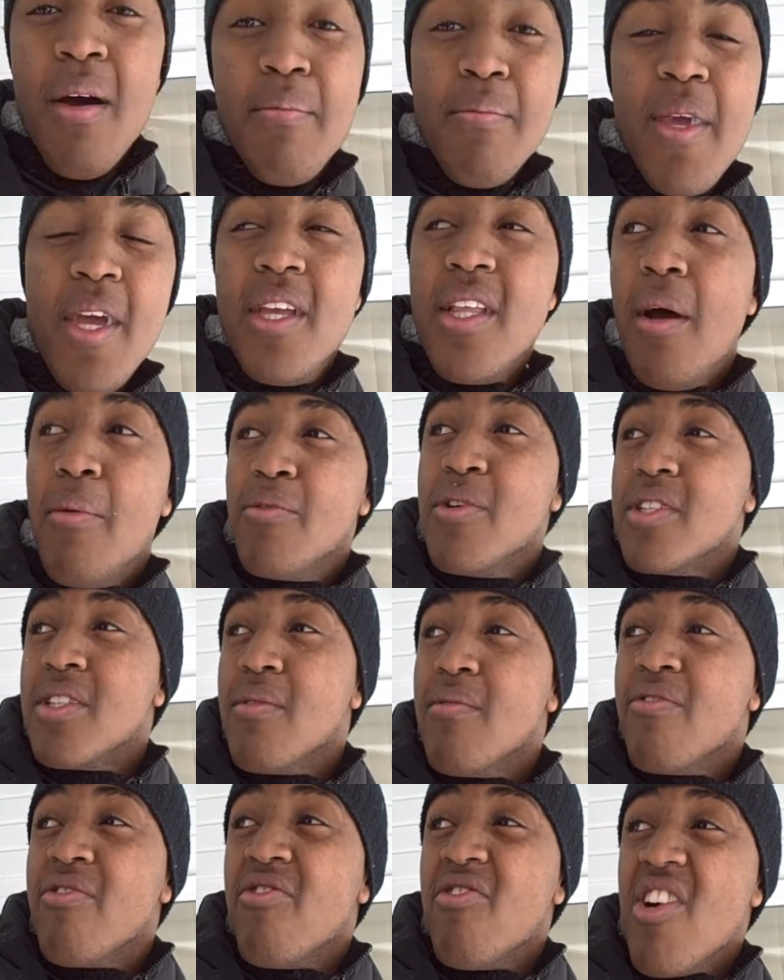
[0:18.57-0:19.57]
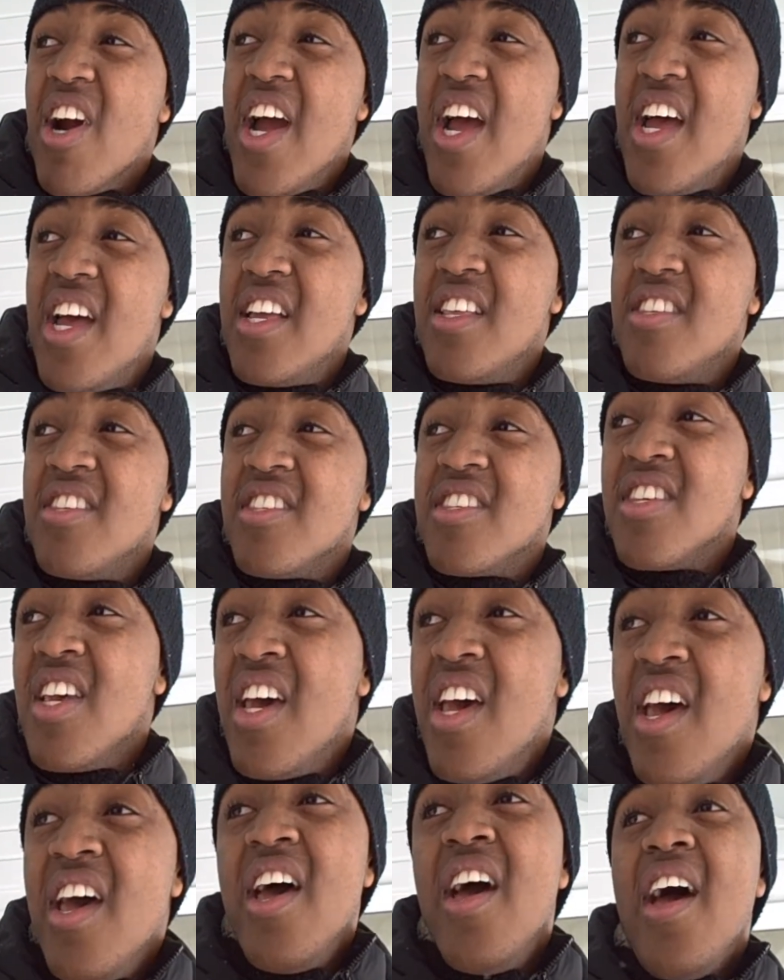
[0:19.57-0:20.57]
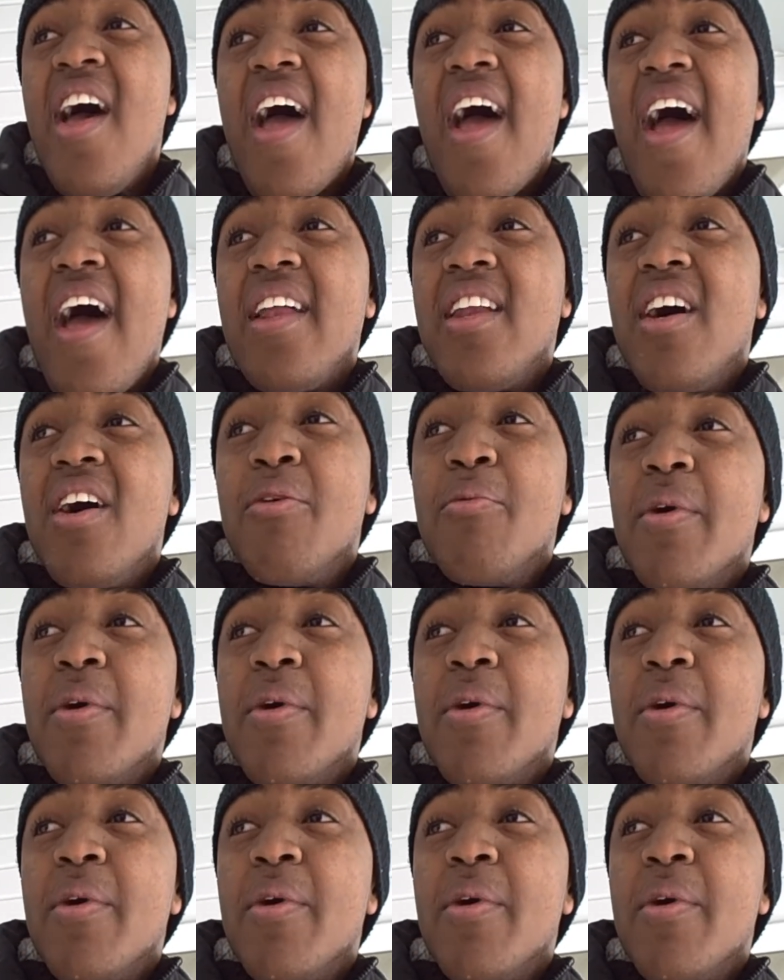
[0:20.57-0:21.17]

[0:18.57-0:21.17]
I'm meeting up with some friends and